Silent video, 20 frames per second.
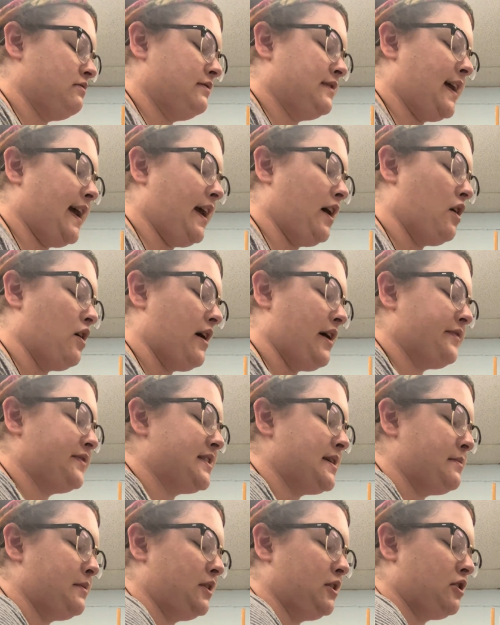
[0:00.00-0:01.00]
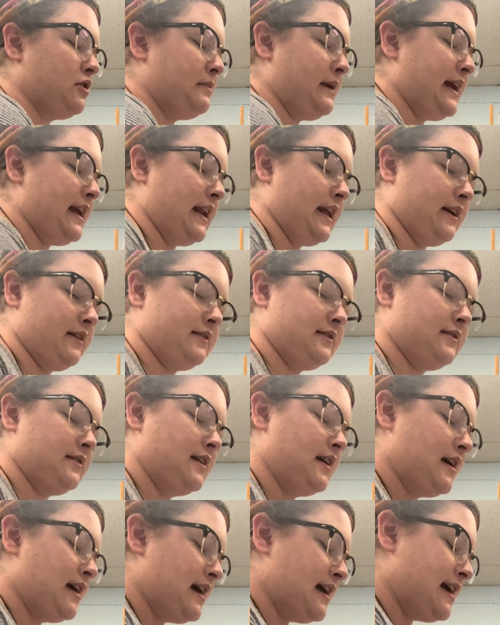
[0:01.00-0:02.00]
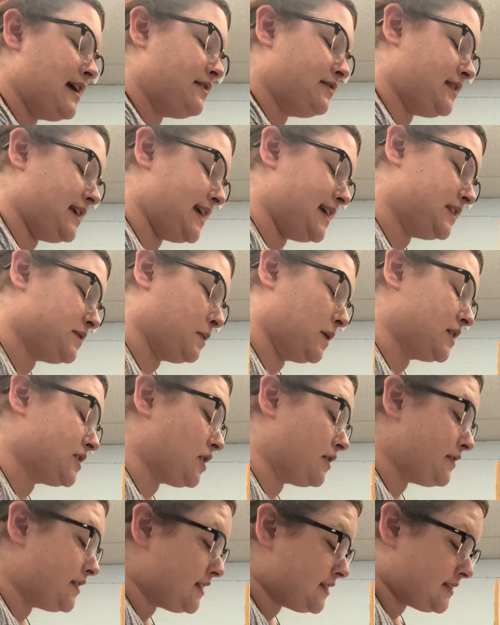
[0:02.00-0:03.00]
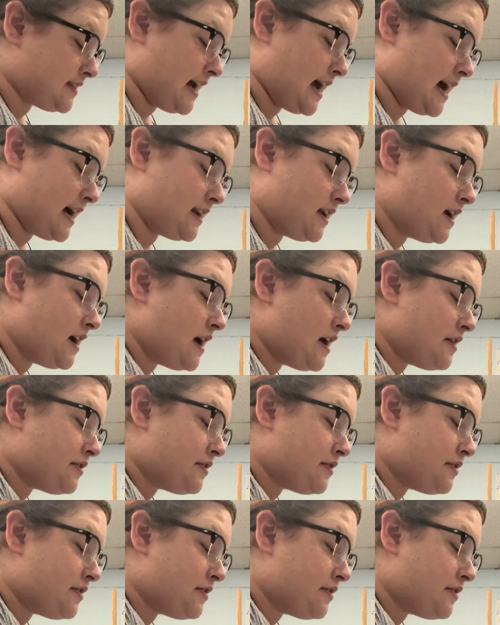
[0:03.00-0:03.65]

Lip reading: They all have similar meanings. These words on this side,